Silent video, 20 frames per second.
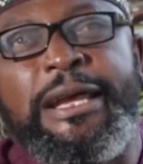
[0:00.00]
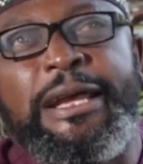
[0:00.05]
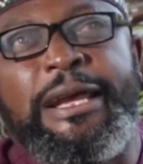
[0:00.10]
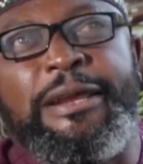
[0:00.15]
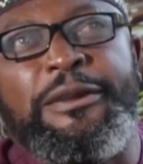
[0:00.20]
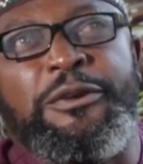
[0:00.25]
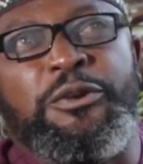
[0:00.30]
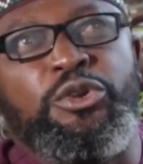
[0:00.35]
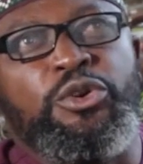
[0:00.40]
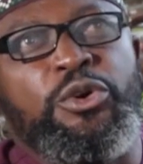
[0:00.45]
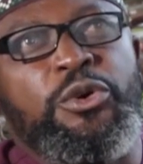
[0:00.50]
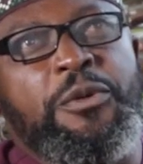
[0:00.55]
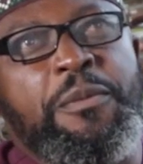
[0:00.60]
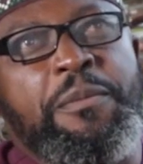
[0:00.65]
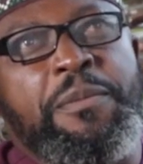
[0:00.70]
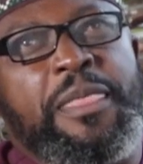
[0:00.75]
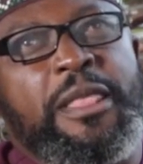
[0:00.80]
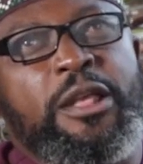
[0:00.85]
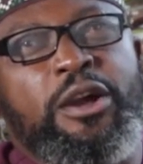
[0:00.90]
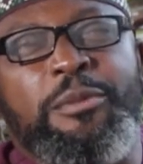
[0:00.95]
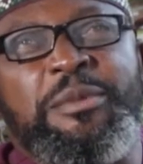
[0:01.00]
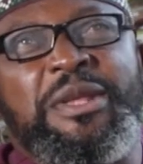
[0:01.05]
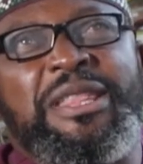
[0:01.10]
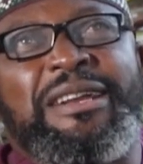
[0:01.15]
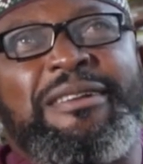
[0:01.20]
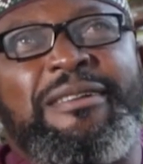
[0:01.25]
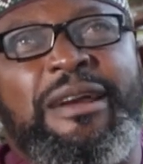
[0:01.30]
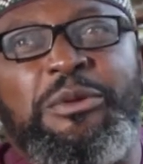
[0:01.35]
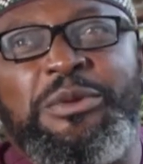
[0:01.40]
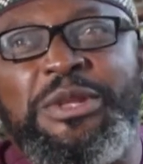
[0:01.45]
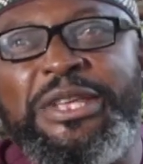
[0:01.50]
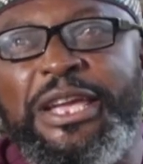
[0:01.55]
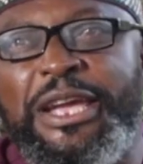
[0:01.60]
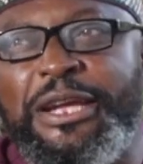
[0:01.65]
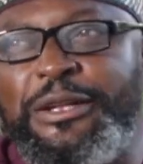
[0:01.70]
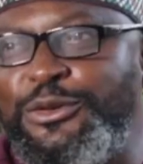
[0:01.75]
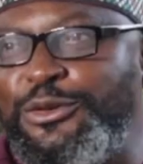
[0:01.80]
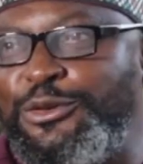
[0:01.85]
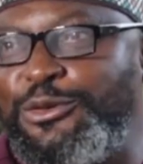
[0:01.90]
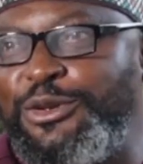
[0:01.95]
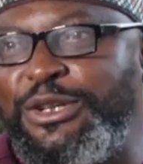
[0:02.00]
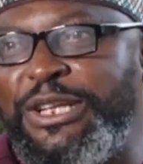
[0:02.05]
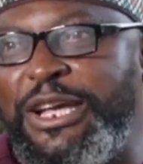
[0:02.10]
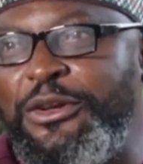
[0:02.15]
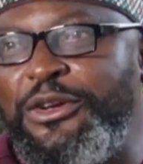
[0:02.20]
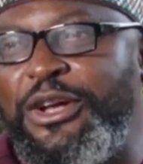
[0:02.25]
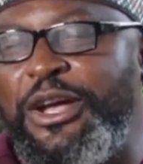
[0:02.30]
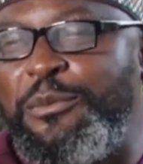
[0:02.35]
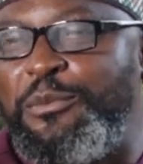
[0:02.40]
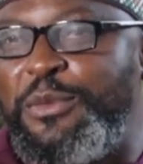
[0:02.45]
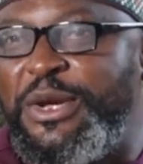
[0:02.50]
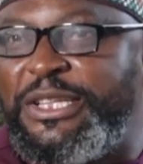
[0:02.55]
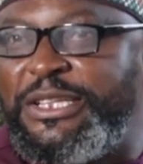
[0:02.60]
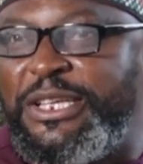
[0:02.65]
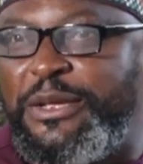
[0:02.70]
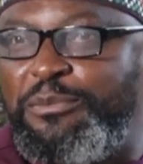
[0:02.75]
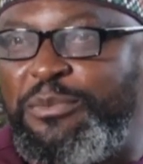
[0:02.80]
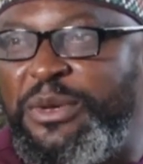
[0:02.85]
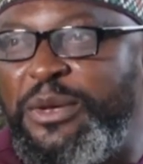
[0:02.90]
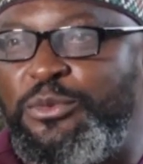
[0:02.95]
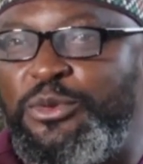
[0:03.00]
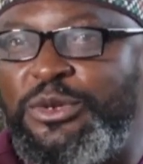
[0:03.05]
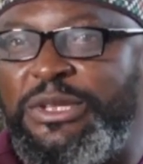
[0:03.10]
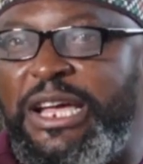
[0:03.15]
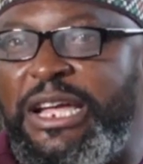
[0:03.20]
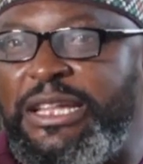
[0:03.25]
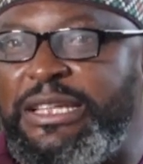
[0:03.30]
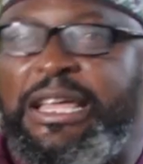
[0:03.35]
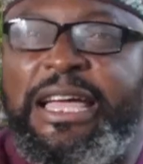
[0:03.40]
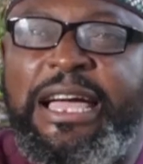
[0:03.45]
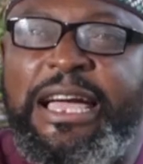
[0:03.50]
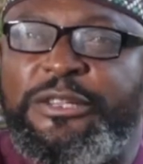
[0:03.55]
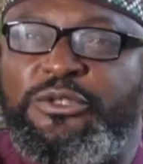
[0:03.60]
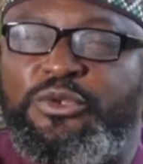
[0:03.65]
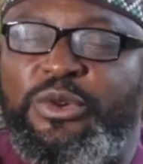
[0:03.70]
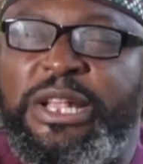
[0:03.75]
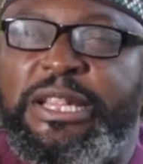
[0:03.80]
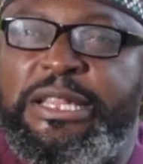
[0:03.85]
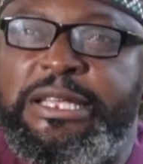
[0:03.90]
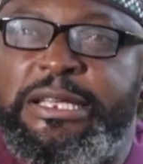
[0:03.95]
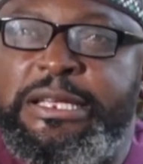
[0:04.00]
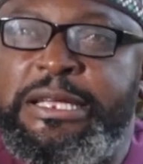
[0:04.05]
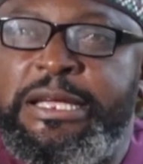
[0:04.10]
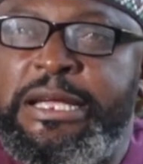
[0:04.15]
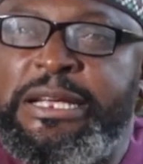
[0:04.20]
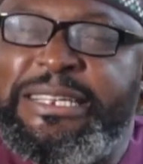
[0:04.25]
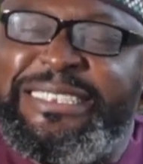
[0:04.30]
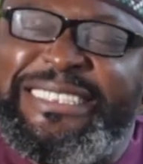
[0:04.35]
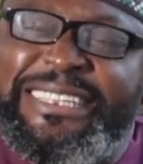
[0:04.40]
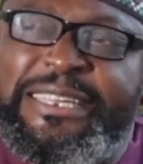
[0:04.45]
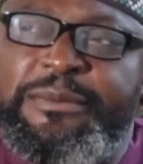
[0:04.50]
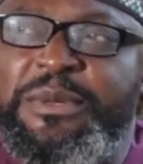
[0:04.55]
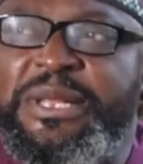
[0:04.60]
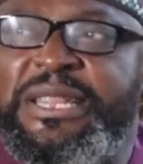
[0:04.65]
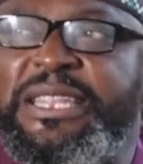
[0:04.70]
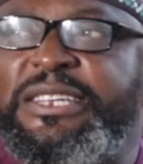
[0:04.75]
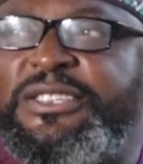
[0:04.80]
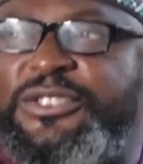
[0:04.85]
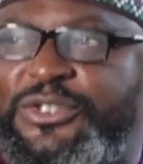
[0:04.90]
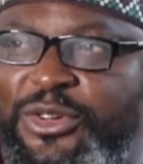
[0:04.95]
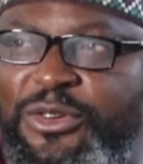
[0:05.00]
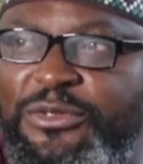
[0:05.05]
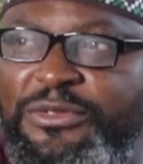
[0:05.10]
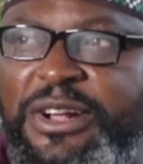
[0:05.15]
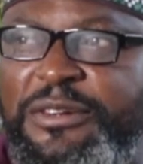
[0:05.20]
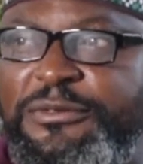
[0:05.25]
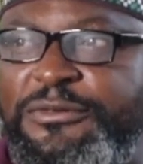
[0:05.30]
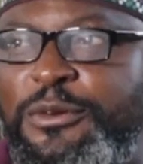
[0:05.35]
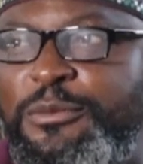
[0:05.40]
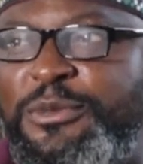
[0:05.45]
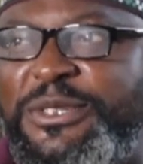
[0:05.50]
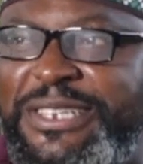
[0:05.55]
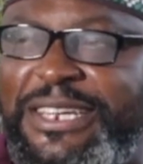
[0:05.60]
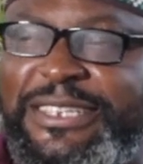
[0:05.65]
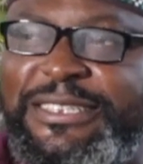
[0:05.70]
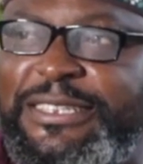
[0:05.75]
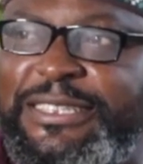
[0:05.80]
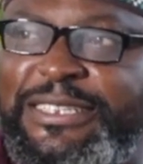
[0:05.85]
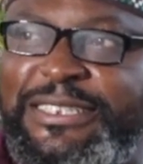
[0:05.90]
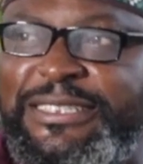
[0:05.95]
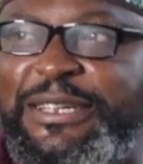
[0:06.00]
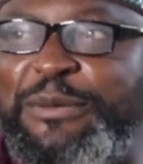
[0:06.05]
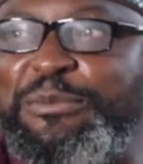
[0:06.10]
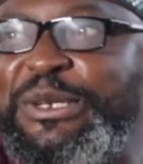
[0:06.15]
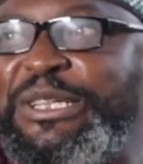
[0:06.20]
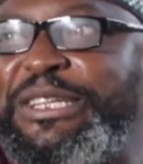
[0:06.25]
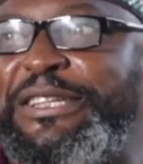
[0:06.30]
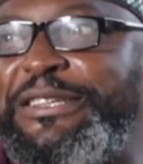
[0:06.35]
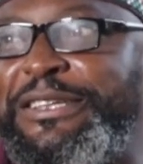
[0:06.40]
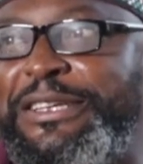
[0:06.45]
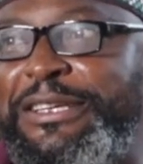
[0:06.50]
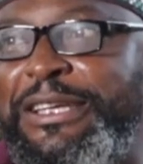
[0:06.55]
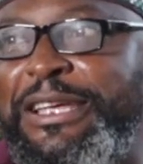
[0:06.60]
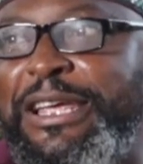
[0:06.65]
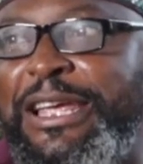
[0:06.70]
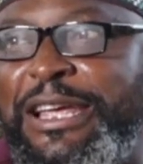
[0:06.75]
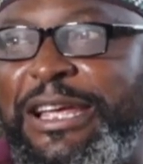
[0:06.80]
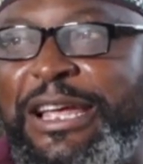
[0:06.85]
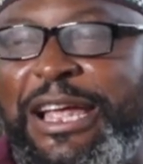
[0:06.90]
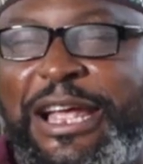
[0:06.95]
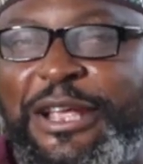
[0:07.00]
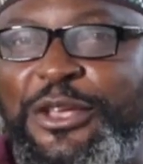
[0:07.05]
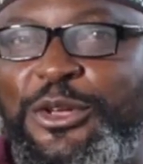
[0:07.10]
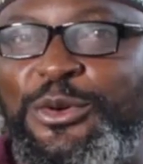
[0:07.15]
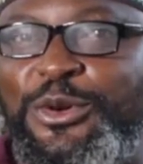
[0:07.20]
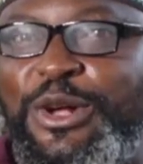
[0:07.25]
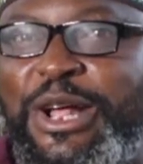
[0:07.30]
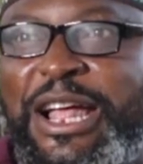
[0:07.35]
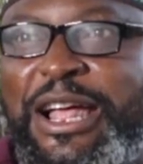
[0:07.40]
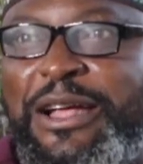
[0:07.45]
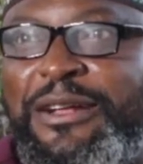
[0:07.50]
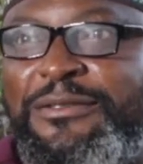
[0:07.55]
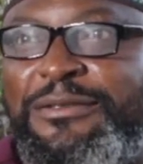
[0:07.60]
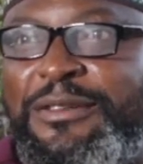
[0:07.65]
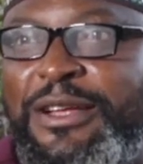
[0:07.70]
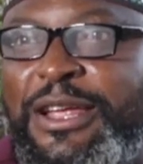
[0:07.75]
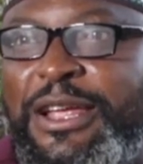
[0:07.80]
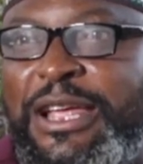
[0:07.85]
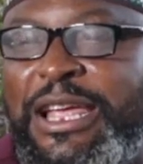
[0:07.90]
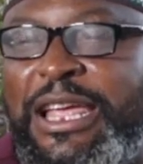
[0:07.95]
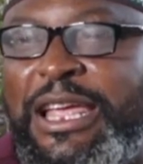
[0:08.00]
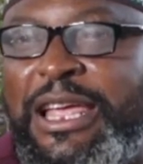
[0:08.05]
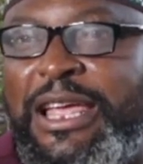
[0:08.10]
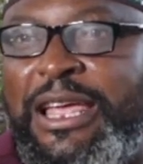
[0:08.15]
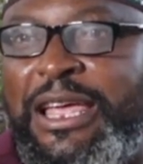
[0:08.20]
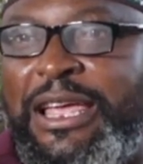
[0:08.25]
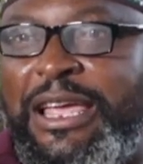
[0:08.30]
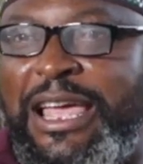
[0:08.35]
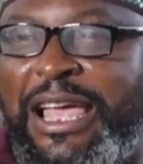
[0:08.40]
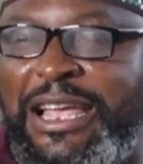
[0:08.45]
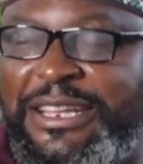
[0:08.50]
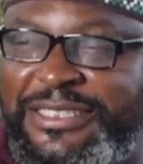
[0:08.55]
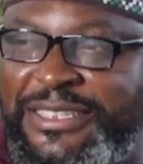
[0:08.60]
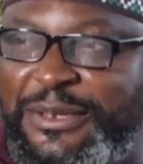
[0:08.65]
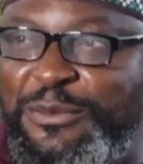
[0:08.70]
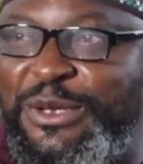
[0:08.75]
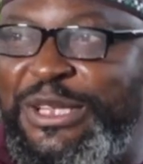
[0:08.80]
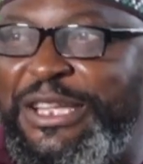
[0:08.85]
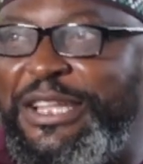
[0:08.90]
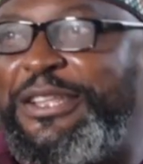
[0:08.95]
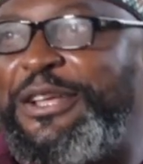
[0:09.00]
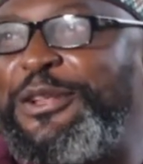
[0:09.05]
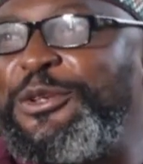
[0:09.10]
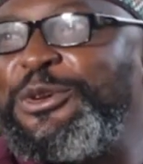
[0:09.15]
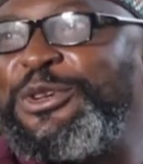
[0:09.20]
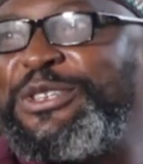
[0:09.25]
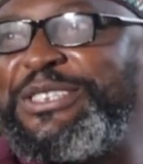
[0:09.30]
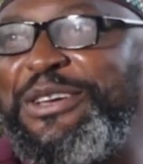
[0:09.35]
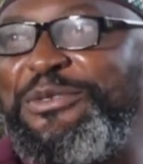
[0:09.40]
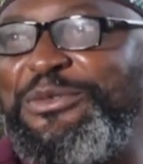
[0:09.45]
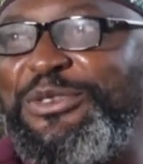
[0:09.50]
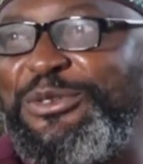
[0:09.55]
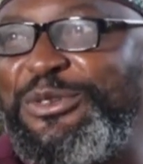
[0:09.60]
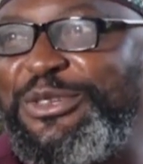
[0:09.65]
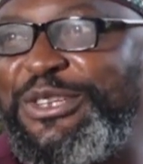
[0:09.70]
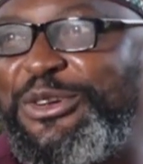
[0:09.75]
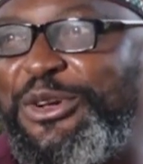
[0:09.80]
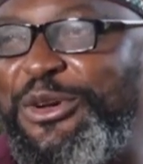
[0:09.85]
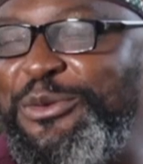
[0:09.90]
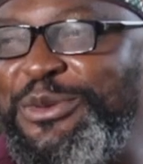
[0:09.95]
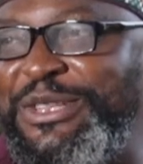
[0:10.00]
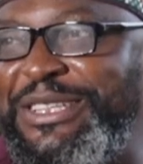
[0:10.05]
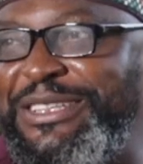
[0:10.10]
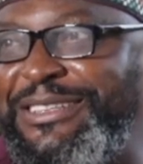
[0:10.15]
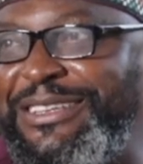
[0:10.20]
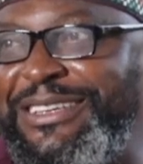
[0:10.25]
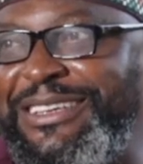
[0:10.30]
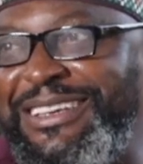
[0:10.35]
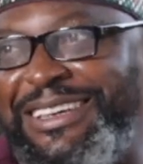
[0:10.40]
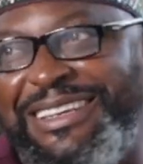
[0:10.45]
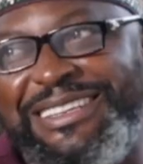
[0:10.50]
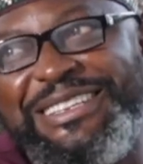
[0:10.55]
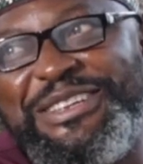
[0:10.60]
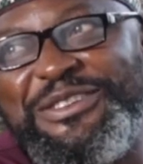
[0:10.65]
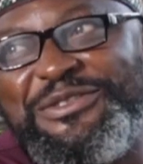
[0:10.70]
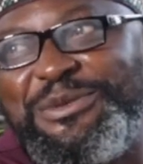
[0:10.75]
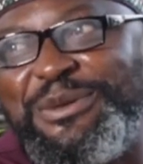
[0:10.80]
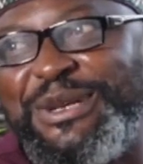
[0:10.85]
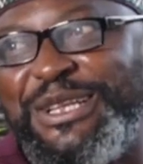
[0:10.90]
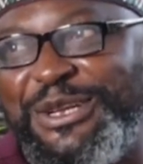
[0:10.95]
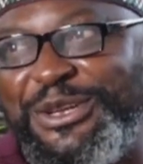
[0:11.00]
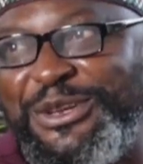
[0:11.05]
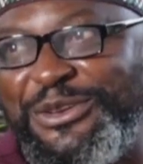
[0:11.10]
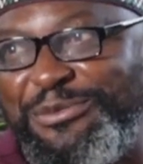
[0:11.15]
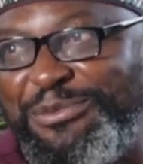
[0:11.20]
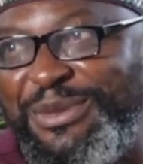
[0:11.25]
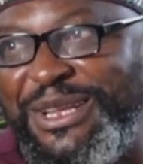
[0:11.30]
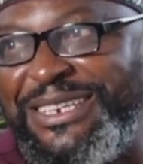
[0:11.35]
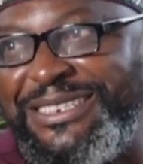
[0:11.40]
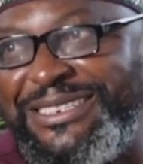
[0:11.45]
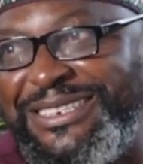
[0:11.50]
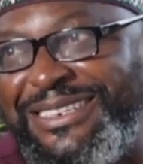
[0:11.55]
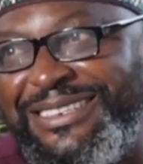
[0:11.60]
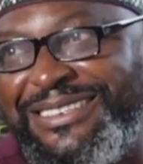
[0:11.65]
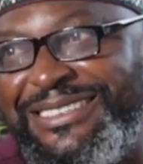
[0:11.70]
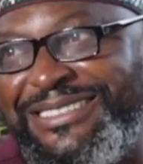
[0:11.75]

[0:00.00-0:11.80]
And you know, coming around here to know that you are meeting people that actually seemingly suffer from certain disability, and you have assimilated yourself into the community, it gives me a lot of pleasure.